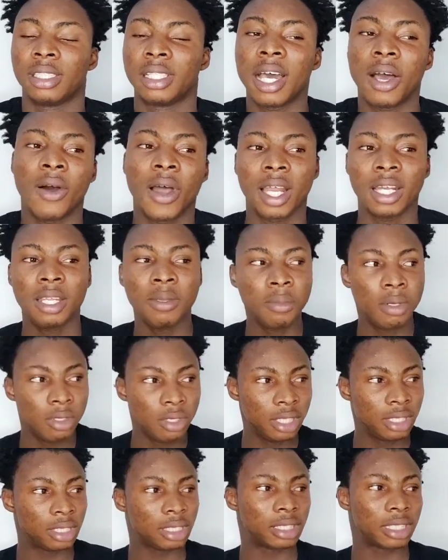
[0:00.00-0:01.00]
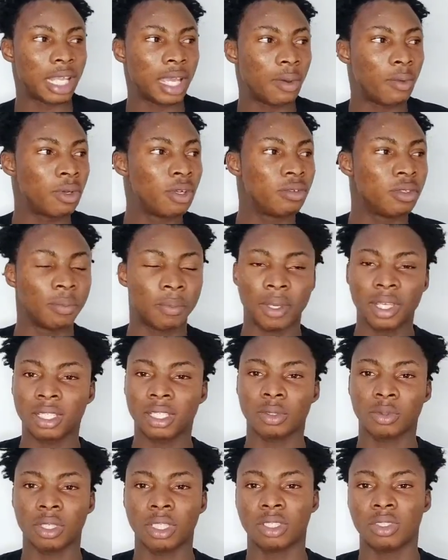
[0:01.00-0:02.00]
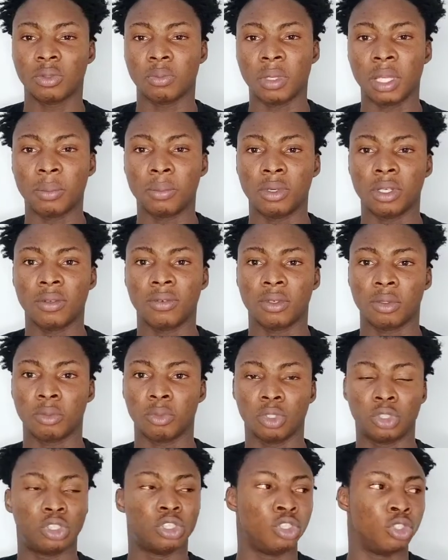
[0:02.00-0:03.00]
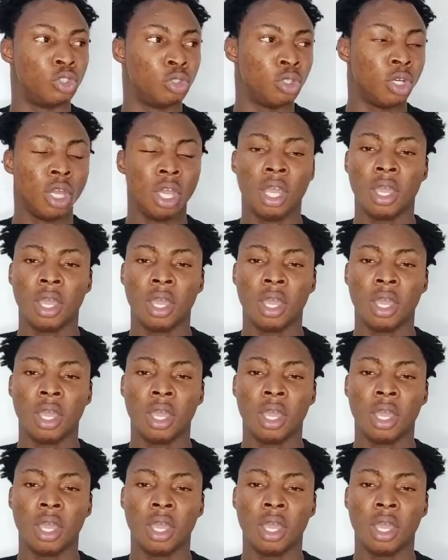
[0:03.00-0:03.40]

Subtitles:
Now, an email list is like one of the best ways to make money from what you know,